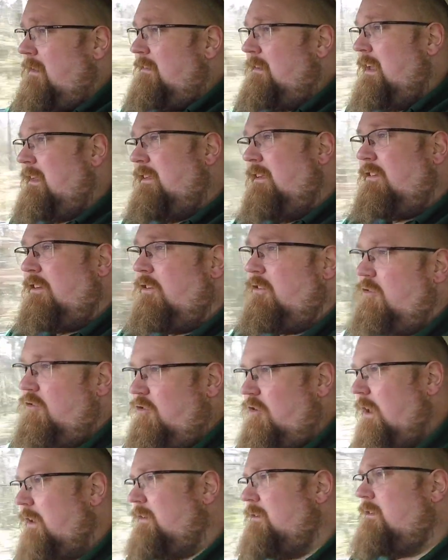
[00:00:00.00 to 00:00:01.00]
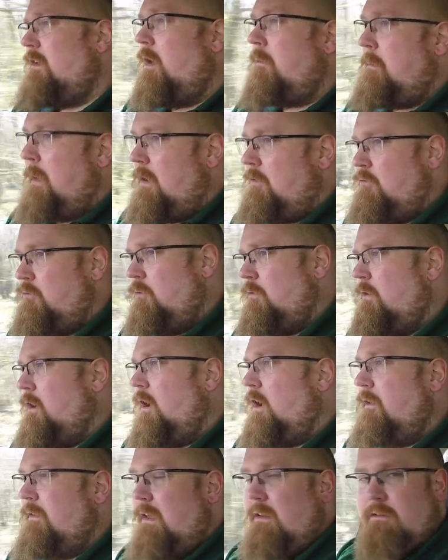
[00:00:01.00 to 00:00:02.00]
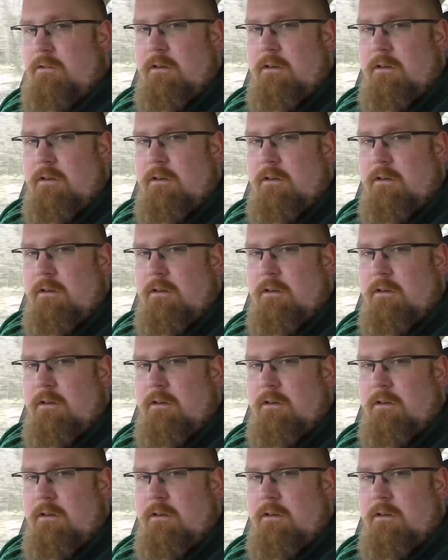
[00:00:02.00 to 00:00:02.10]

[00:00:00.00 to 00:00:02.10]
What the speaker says: See, this is just a petrol car. There's